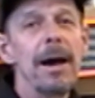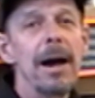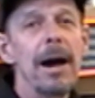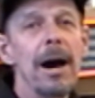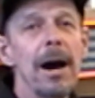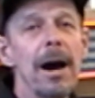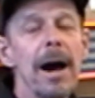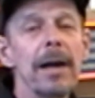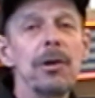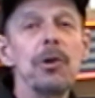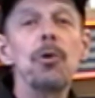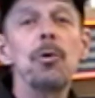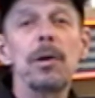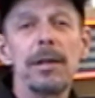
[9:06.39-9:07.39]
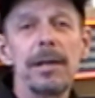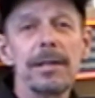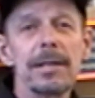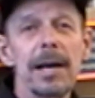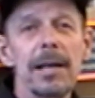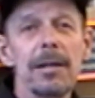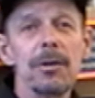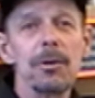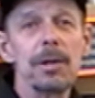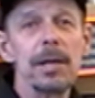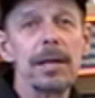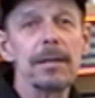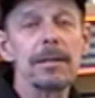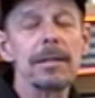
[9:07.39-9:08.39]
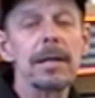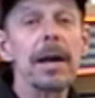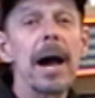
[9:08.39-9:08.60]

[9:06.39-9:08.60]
at doing these kinds of things than